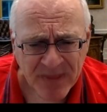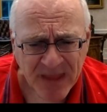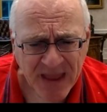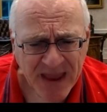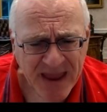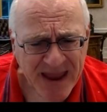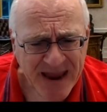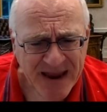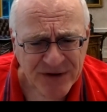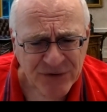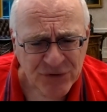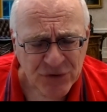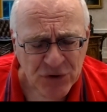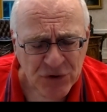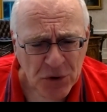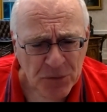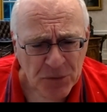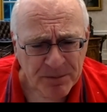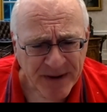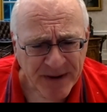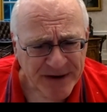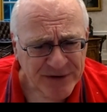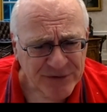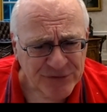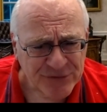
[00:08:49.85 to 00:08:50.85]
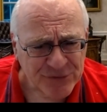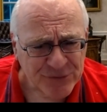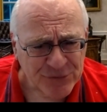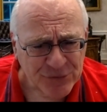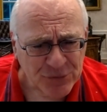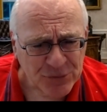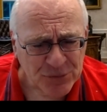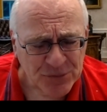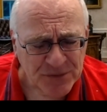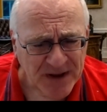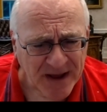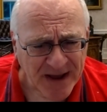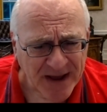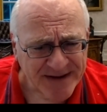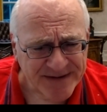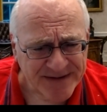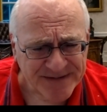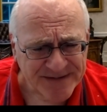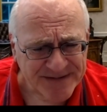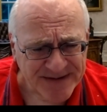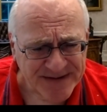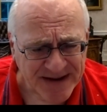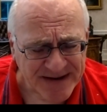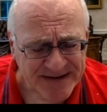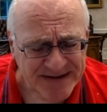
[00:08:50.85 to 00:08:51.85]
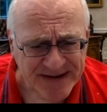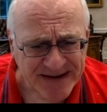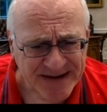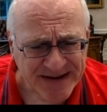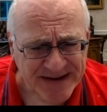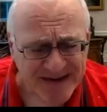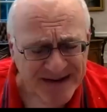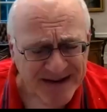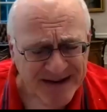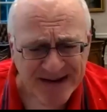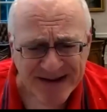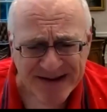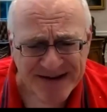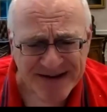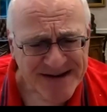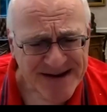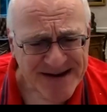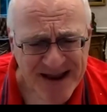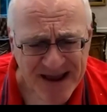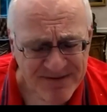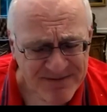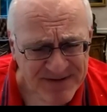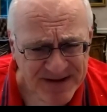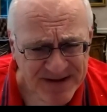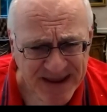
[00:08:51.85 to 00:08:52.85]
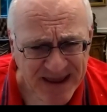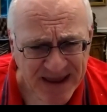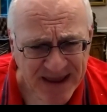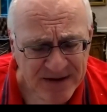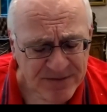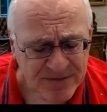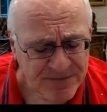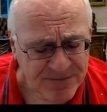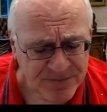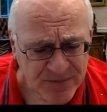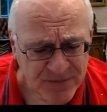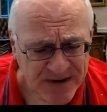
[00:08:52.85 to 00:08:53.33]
And, you know, patients who die suddenly never get,